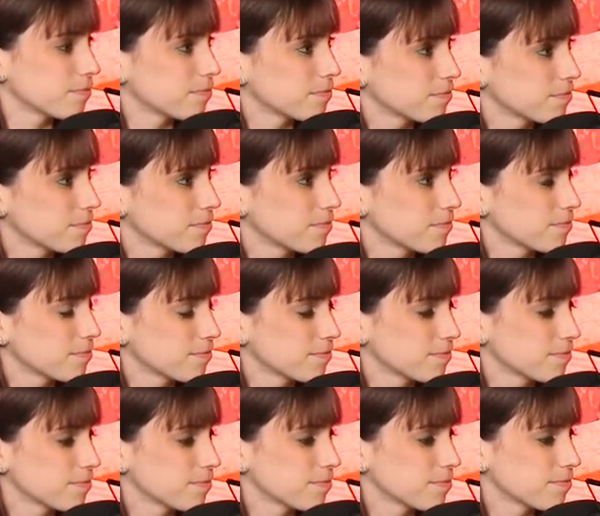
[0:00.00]

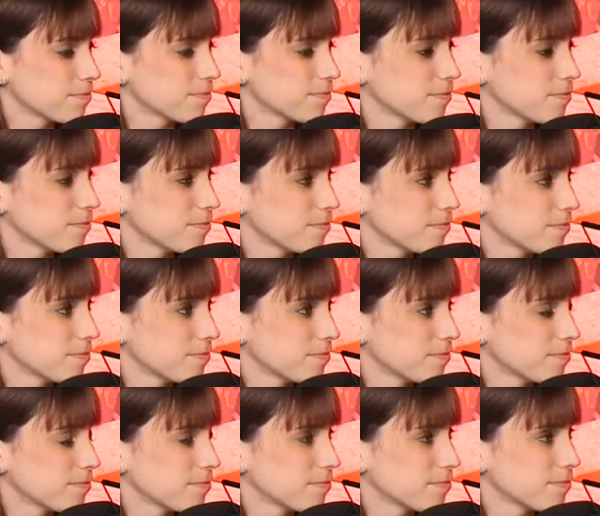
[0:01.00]

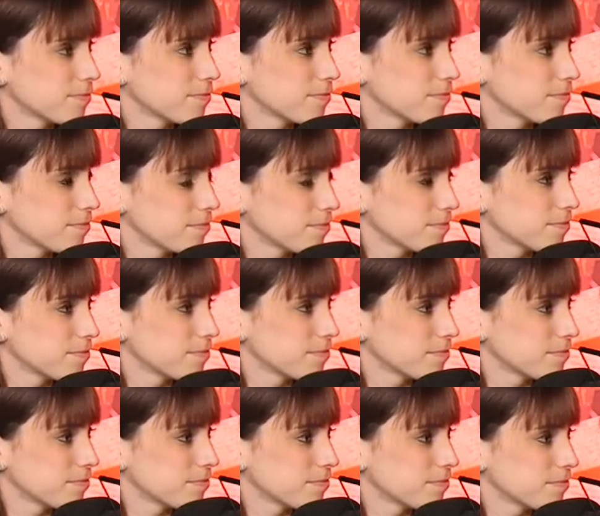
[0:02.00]

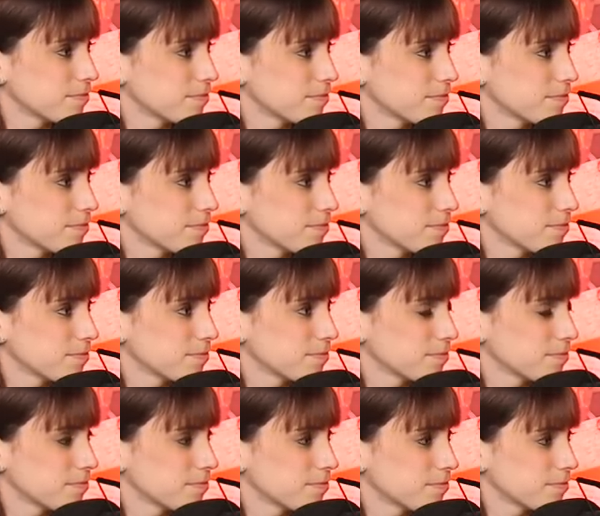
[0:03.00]

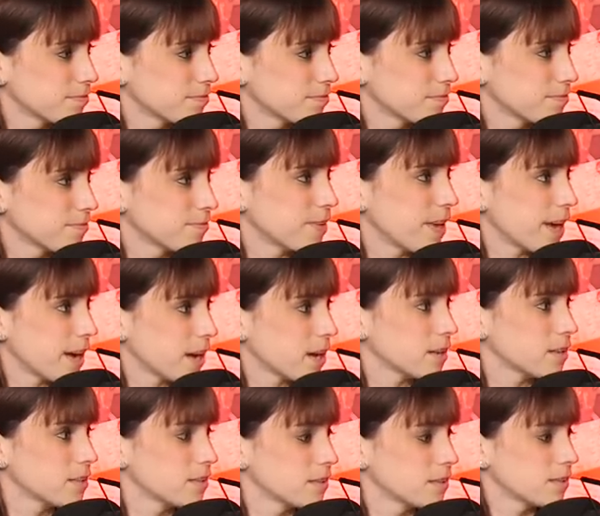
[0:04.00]

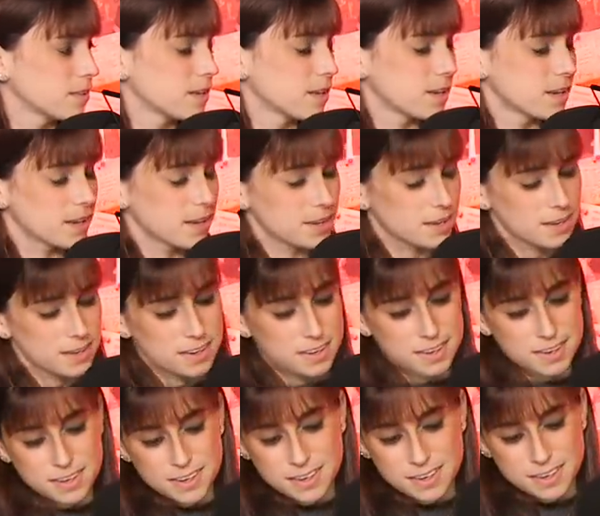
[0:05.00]

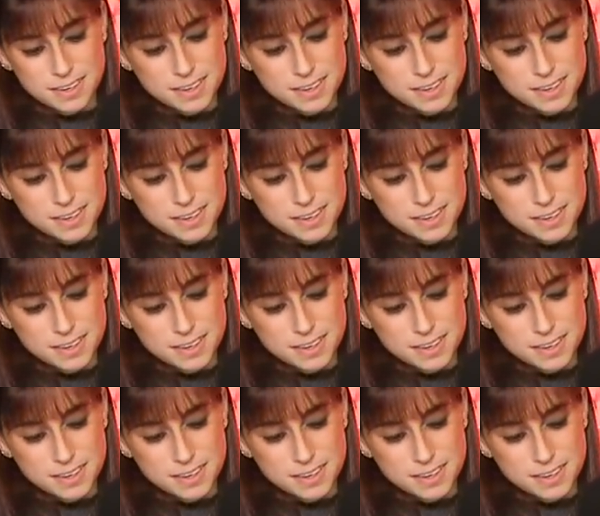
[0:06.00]
The person shown says nothing.